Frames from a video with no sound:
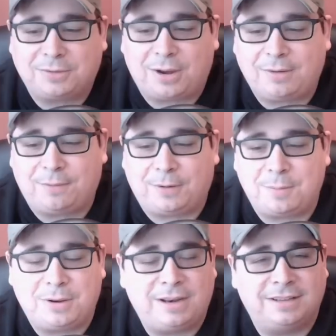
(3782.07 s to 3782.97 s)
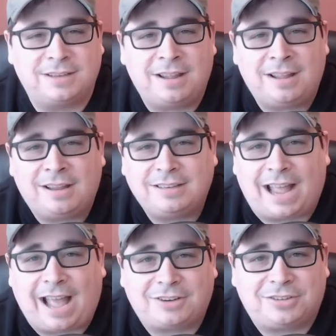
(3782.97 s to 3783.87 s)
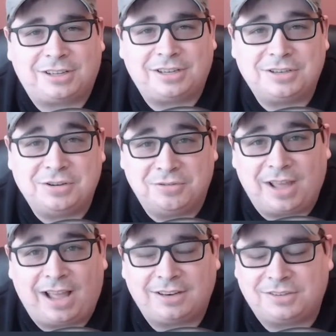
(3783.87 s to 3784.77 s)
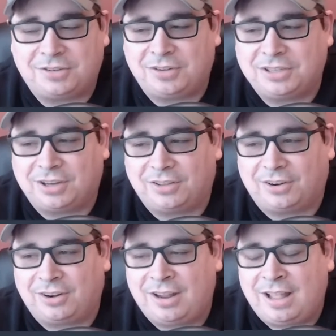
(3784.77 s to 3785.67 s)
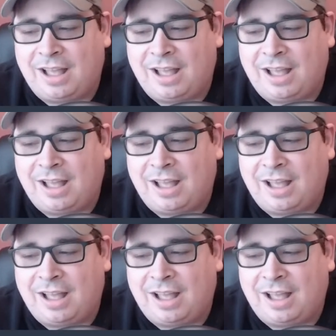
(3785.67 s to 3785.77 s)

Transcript: it's great for communities to actually do that to each other.